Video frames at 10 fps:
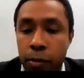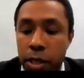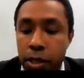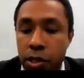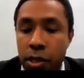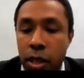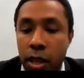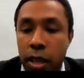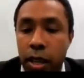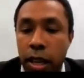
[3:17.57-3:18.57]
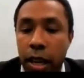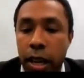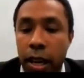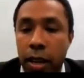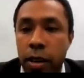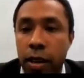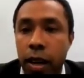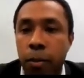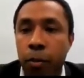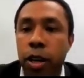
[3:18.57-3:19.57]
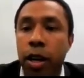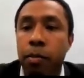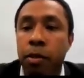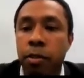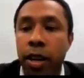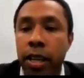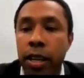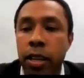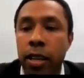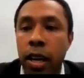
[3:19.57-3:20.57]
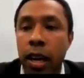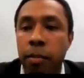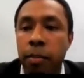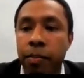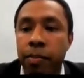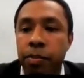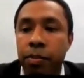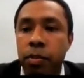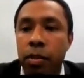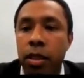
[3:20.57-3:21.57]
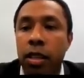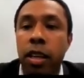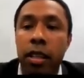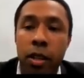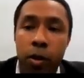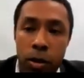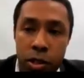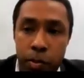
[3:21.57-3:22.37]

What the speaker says: office. And we are providing technical